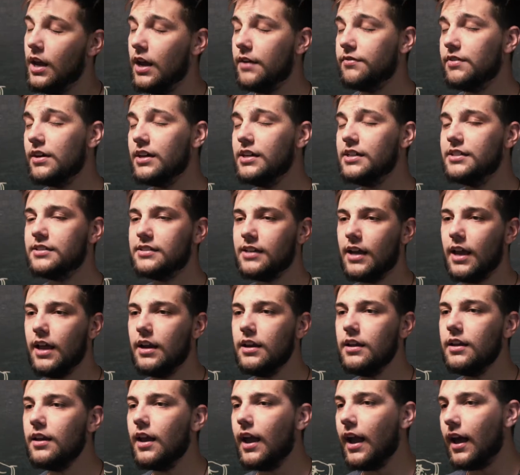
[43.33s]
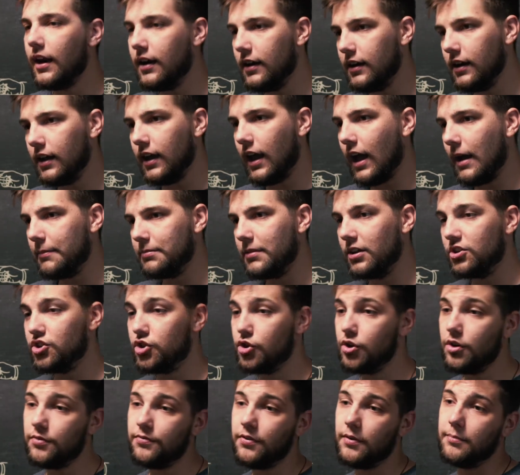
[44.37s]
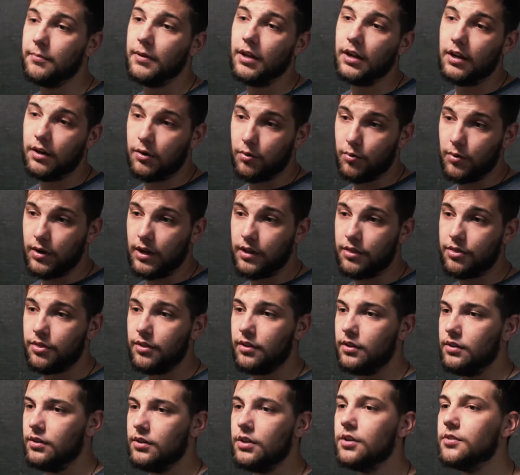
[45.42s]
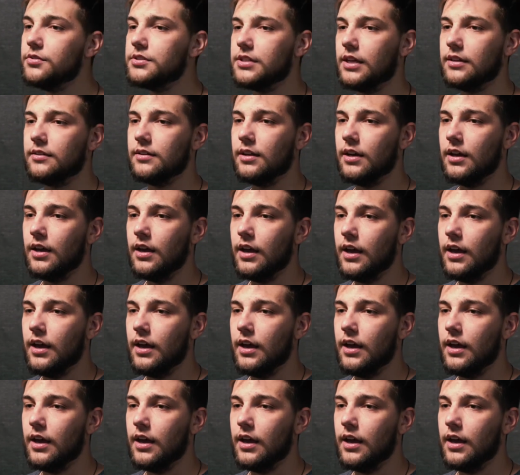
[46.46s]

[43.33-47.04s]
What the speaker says: if there is any editing app that you're familiar with, use it.